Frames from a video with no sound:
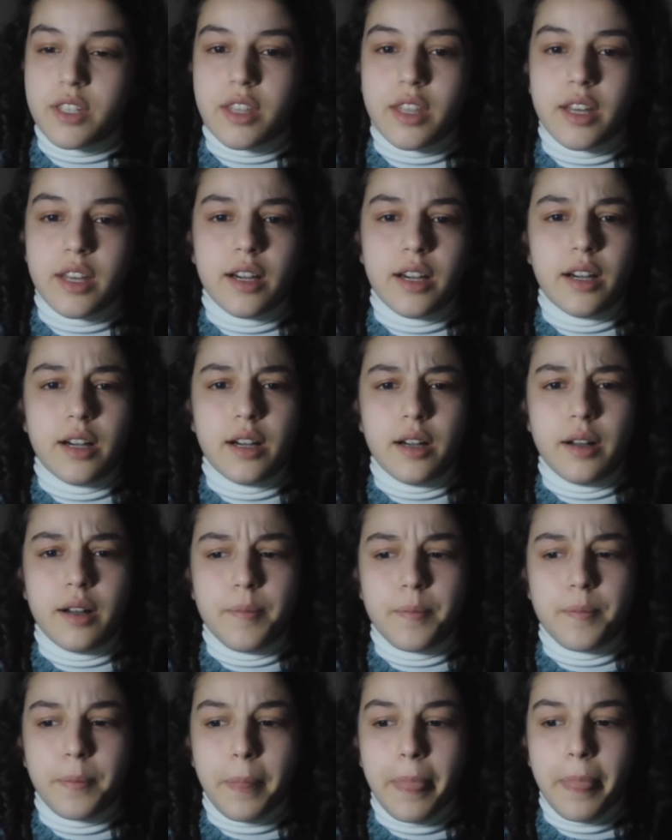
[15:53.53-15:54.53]

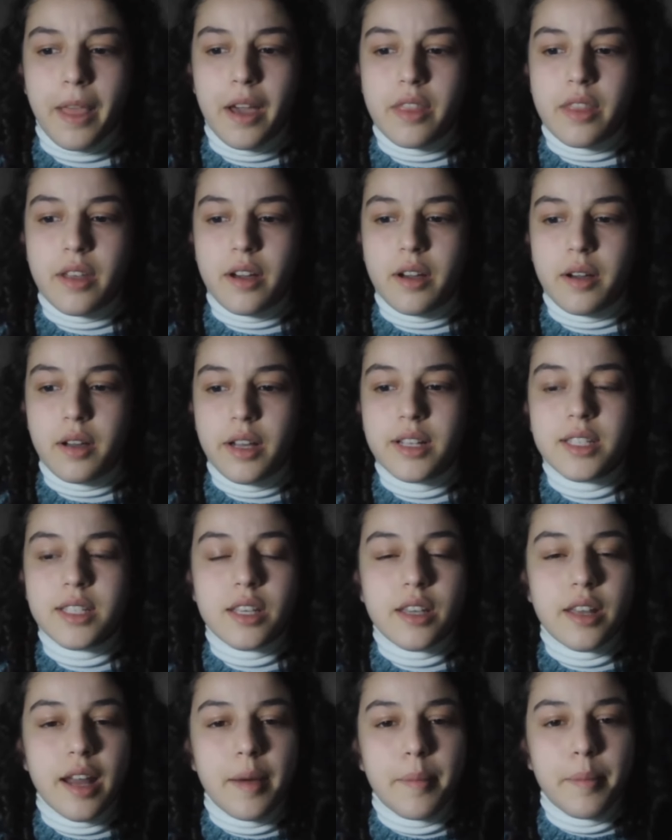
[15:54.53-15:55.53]
The
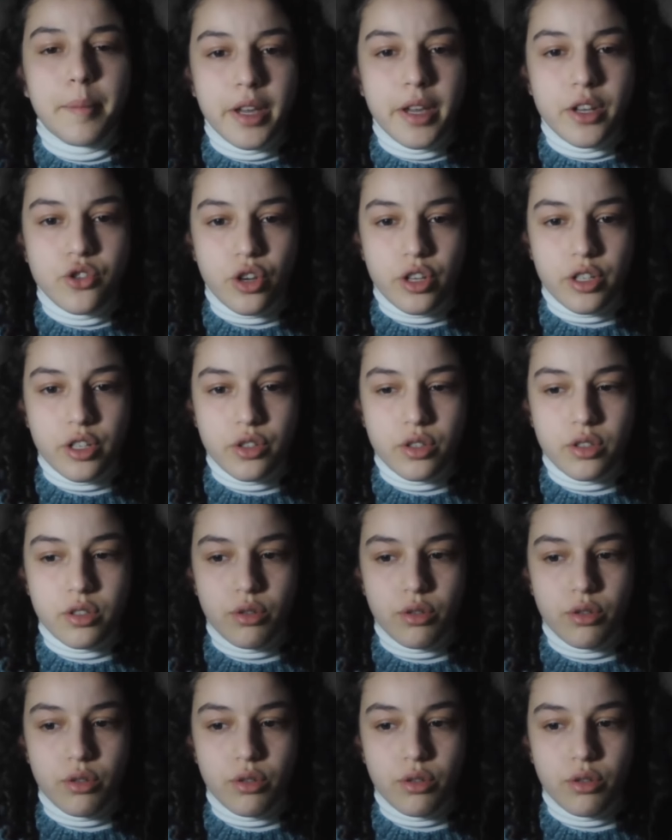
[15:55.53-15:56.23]
Instagram page I